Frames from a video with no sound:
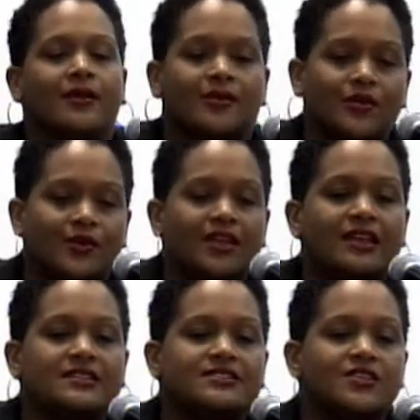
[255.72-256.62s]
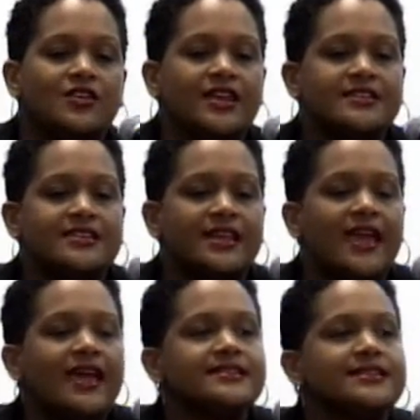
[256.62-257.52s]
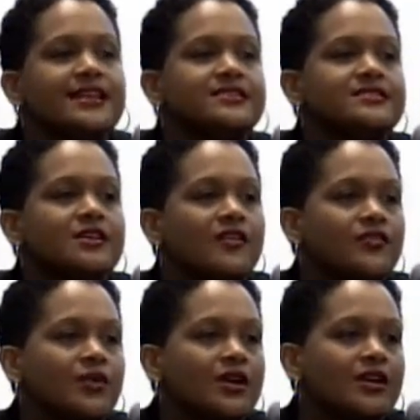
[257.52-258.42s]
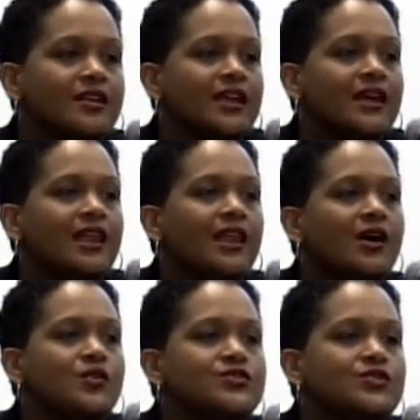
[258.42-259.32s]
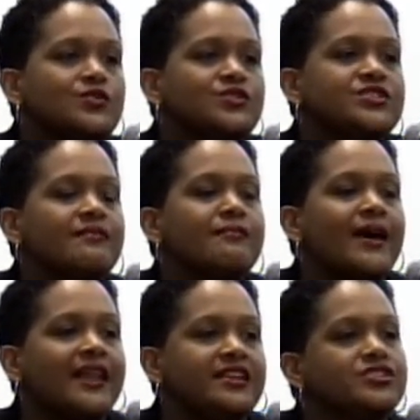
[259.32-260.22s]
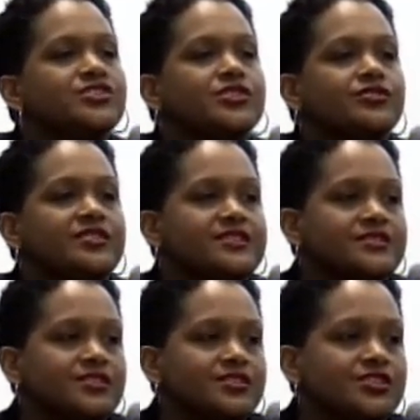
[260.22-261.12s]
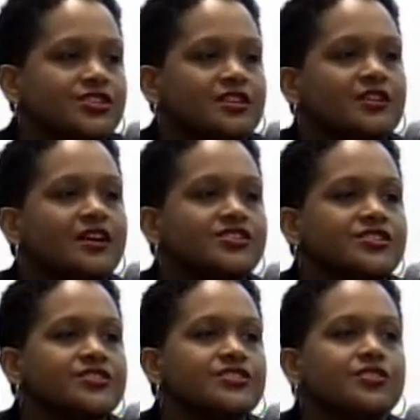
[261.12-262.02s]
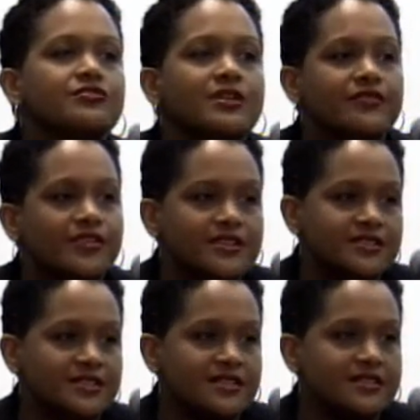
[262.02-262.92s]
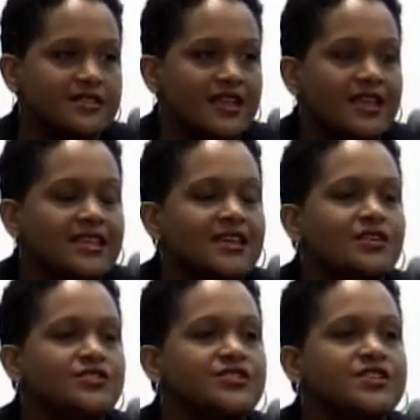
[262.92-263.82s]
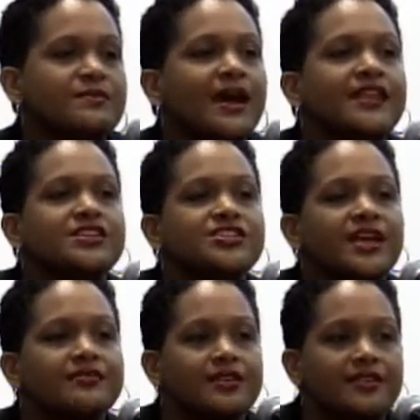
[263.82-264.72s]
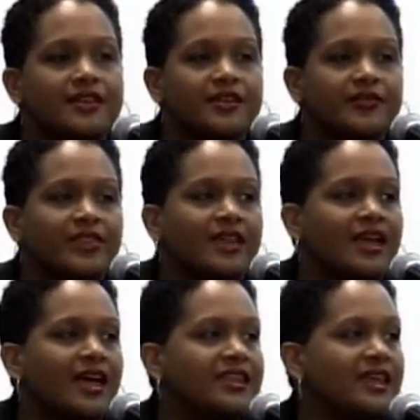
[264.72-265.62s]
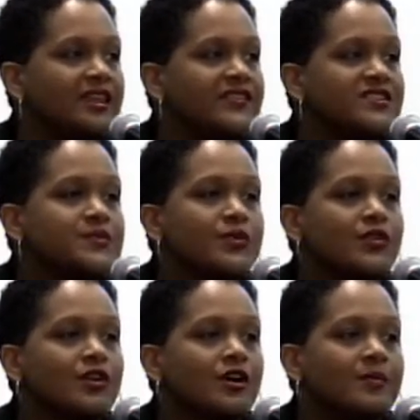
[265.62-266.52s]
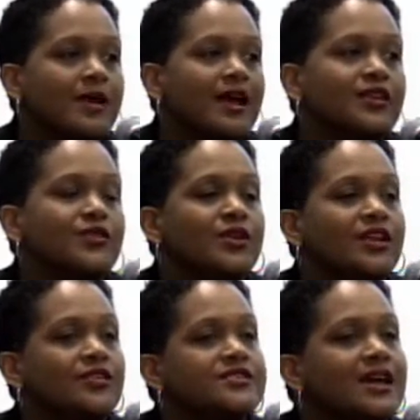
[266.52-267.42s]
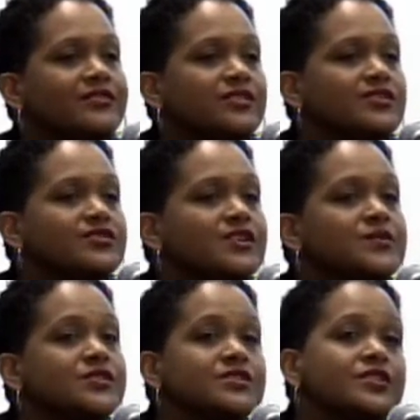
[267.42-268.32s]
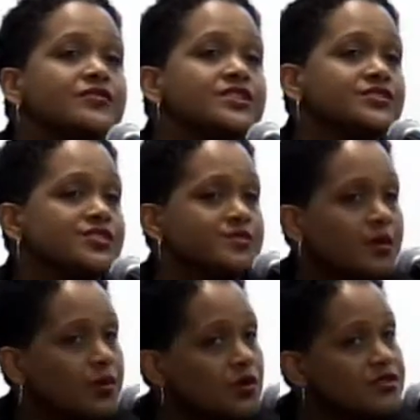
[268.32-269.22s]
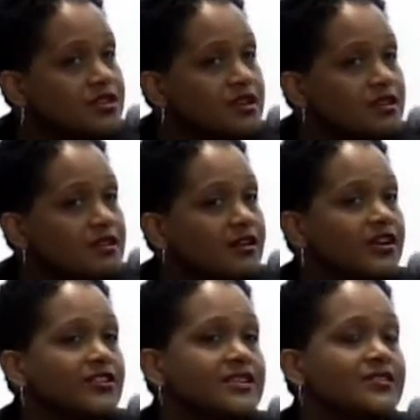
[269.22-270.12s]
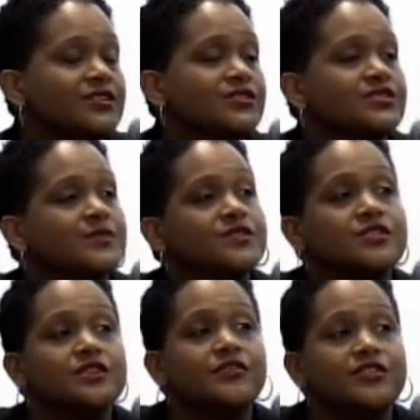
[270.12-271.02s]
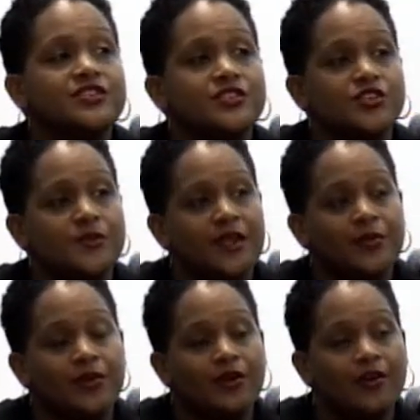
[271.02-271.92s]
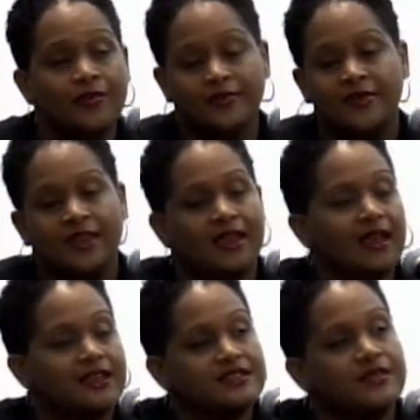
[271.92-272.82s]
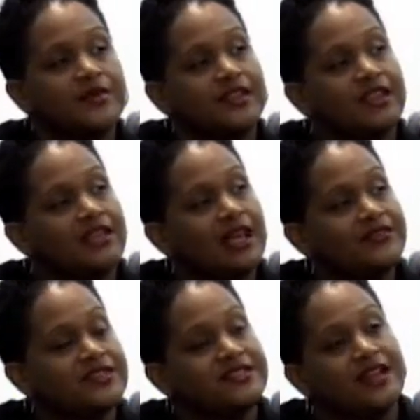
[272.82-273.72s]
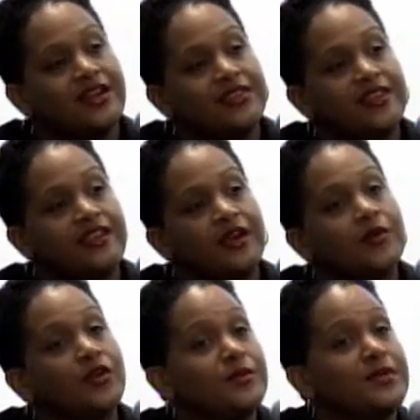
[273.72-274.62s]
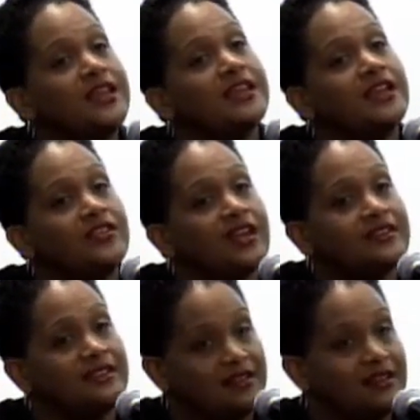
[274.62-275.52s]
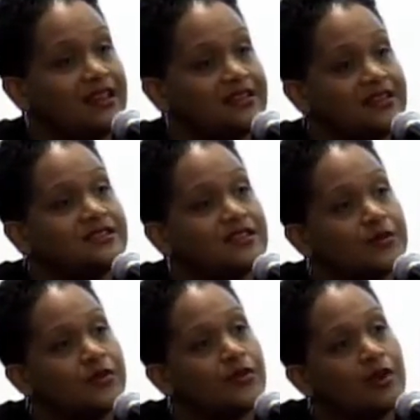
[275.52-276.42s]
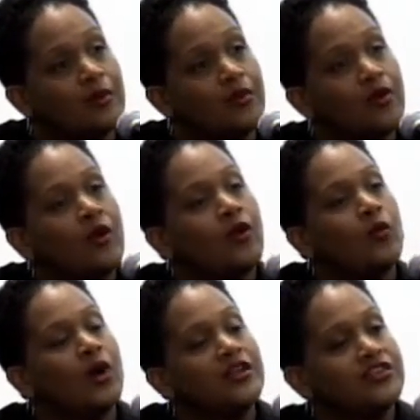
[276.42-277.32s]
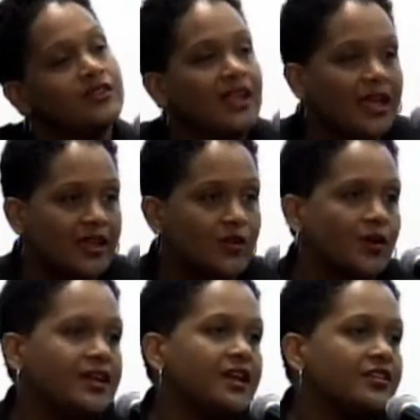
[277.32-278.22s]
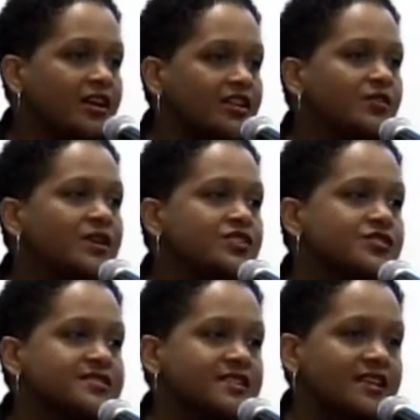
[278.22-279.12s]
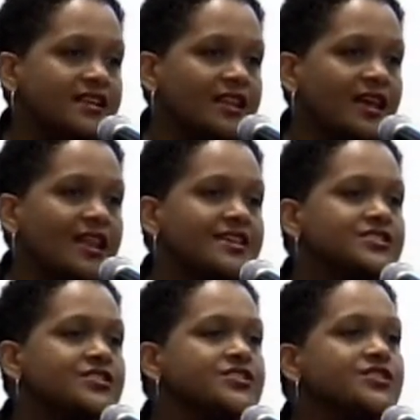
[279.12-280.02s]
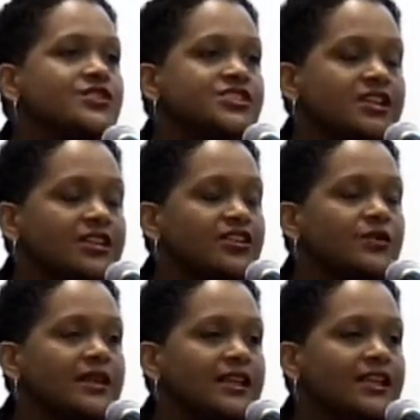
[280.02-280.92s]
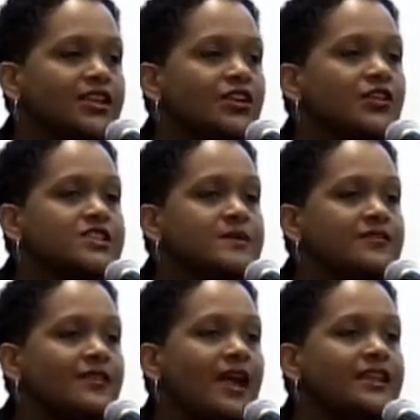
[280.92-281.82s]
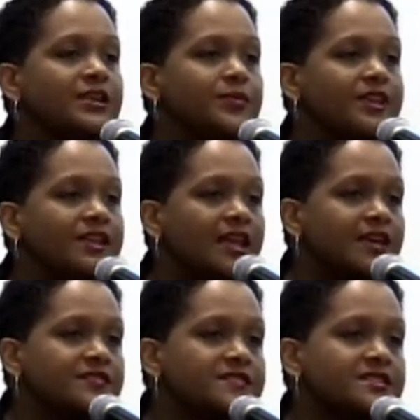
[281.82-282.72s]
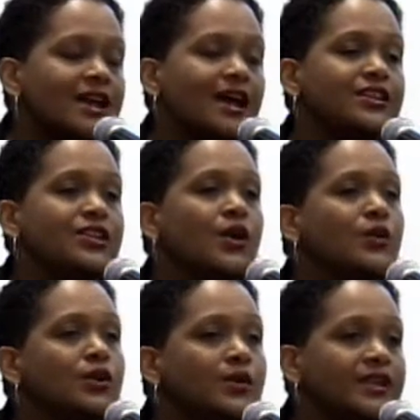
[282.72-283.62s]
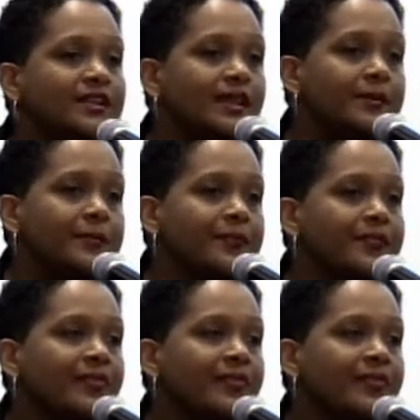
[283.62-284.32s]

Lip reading: Okay, so it's an excellent software that allows you to manage your research, not just your references. It allows you to manage everything. At the end of this program, I know that you're going to have to do some sort of research proposal, or you're going to have to do some sort of research paper, and it's something that you'll have to start thinking about the minute that you get into the program. What do you like? What area are you interested in? And as you're searching in UWI Link, you're going to be finding PDFs and downloading them.